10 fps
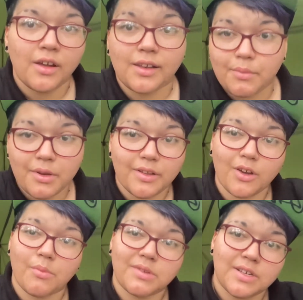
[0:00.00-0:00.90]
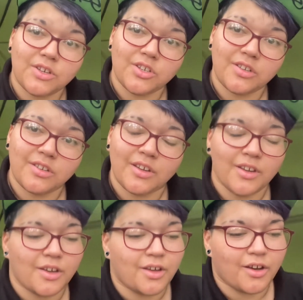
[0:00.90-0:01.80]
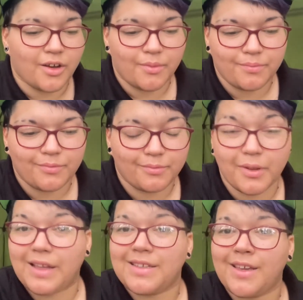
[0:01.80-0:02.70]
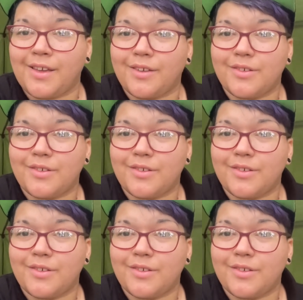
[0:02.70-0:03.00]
let me know in the comment section. But that's it.